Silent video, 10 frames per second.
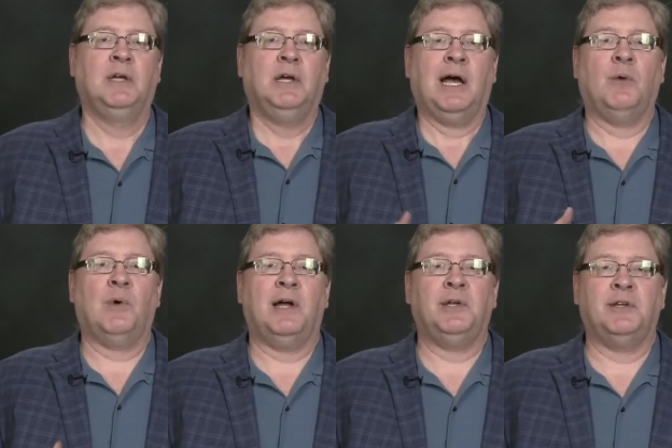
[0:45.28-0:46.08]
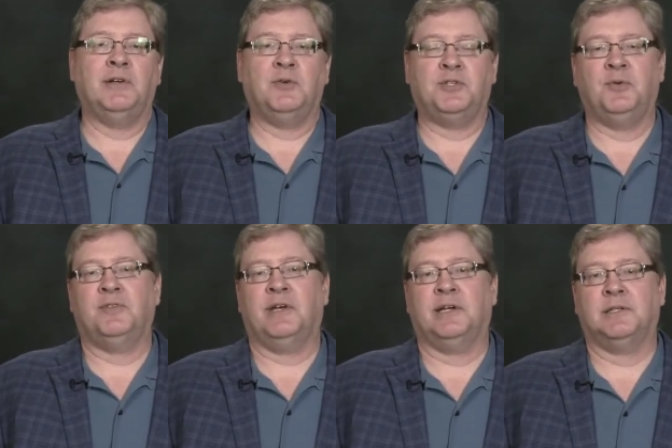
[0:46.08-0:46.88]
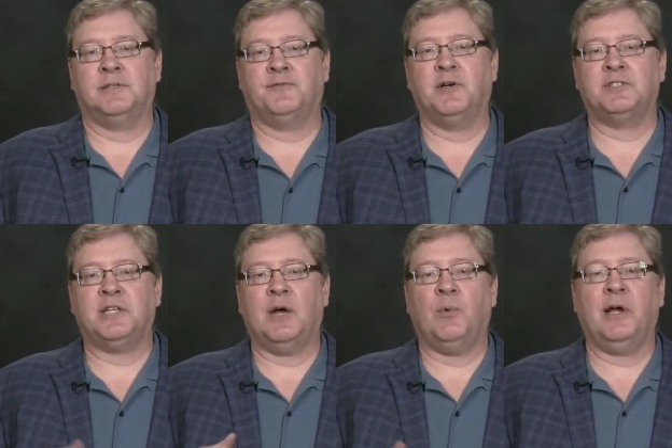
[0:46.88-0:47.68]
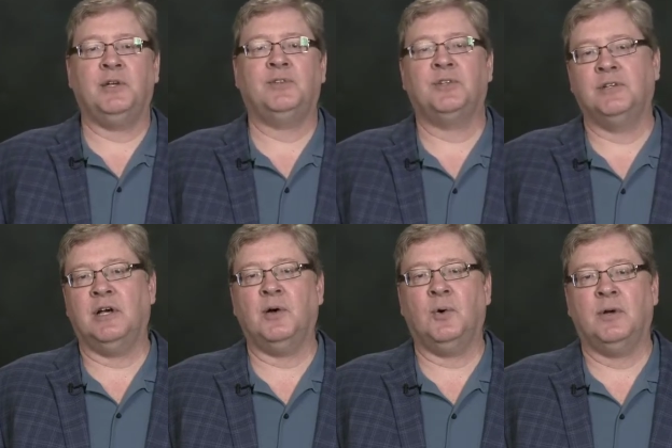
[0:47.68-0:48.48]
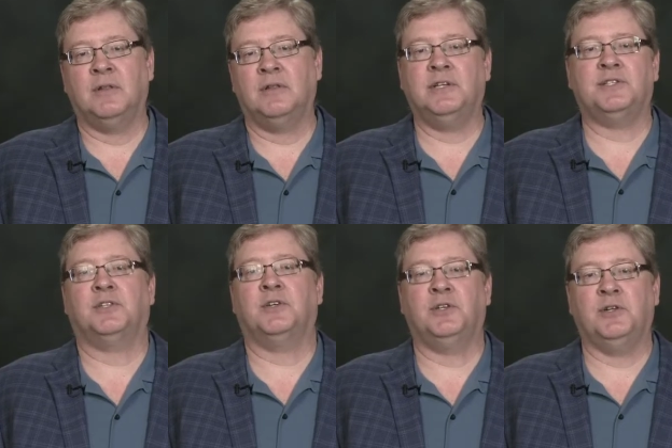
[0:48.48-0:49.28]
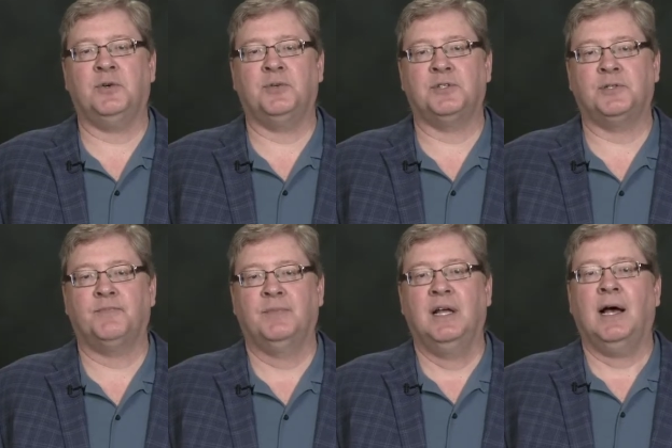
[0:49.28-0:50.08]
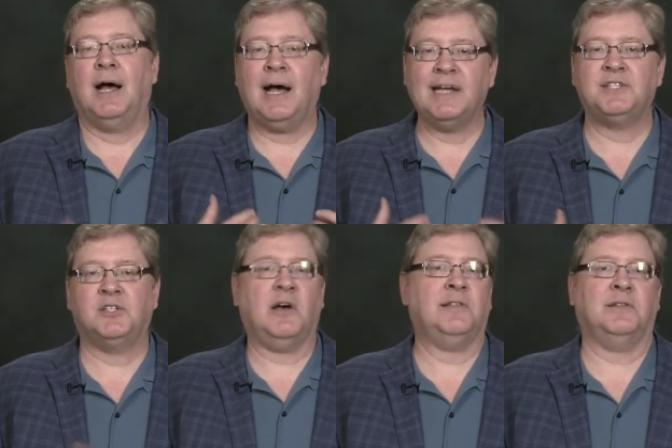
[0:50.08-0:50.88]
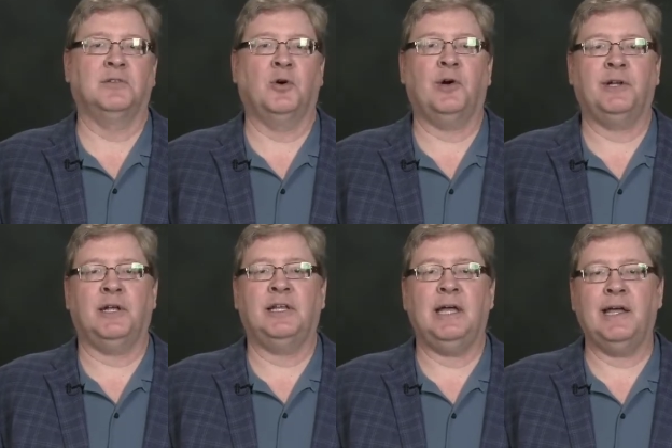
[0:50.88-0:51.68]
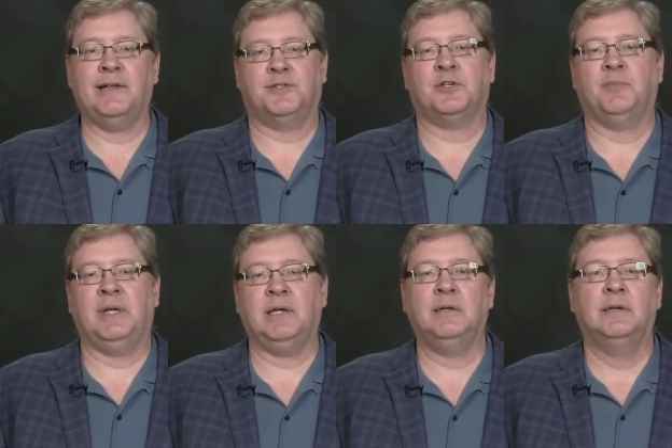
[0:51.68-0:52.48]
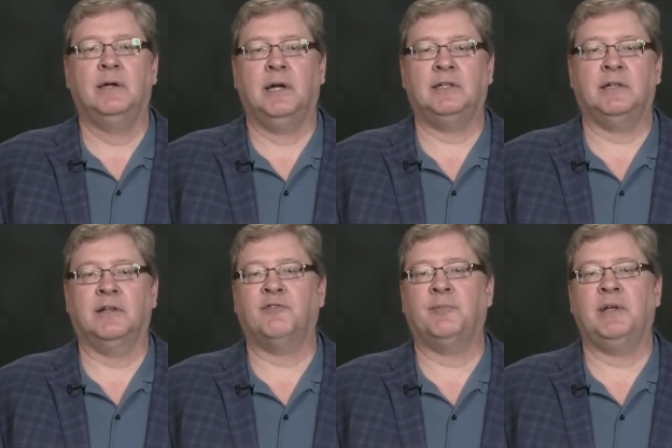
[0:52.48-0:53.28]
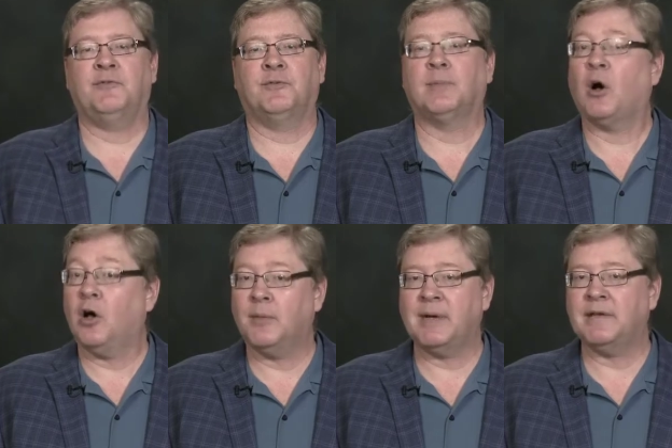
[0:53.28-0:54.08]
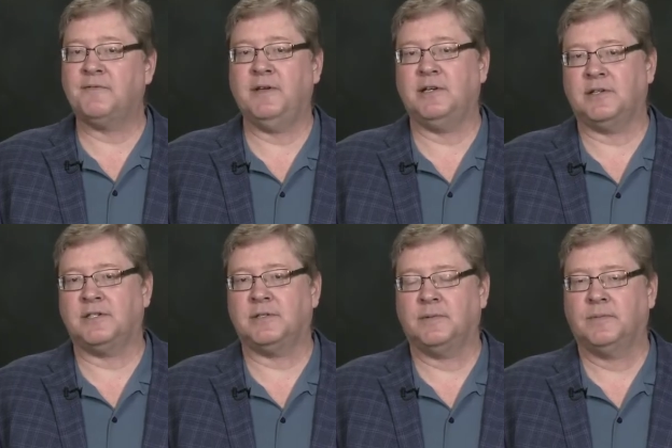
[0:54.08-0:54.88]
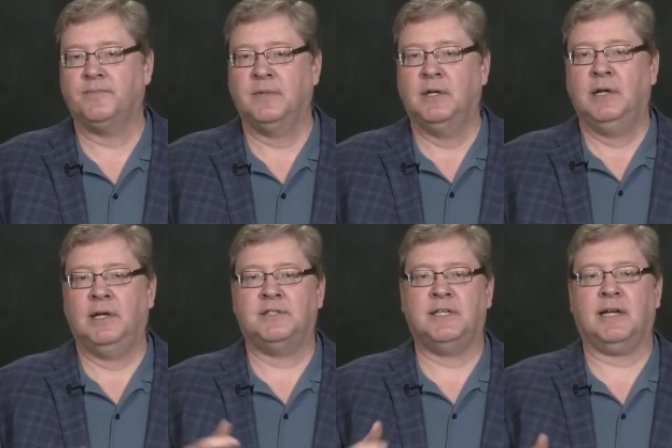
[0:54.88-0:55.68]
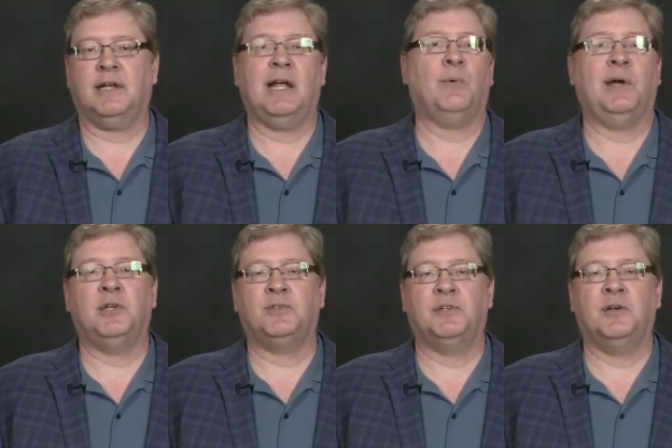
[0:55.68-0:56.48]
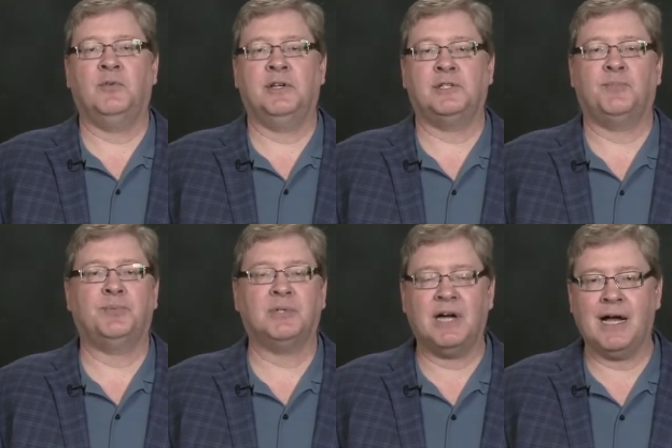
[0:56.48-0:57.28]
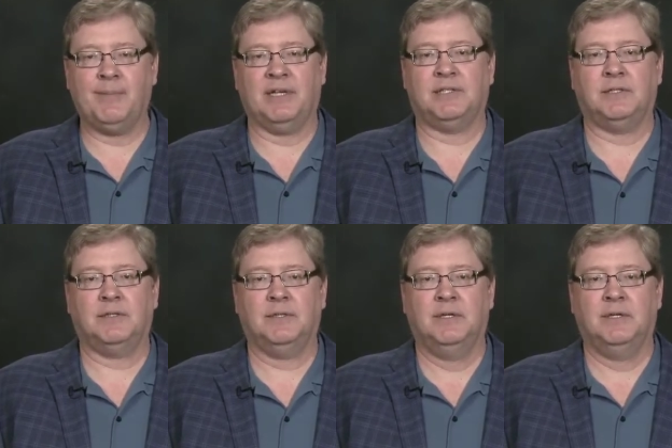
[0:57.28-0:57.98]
I want you to know two things. First, I want you to know this good news. I sought the Lord and he answered me and delivered me from all my fears. And second, I want you to know this promise.